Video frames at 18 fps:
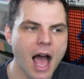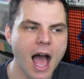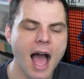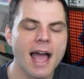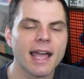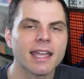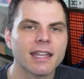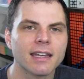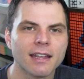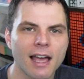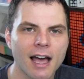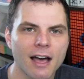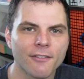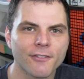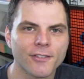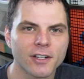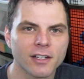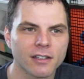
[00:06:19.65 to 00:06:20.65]
I can
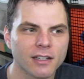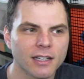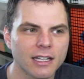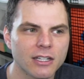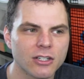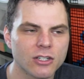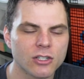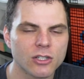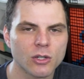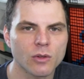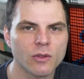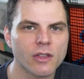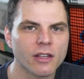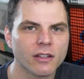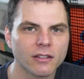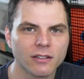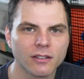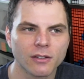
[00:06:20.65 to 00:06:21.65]
confidently do
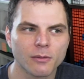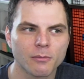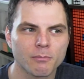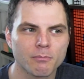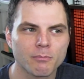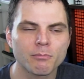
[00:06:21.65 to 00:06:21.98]
this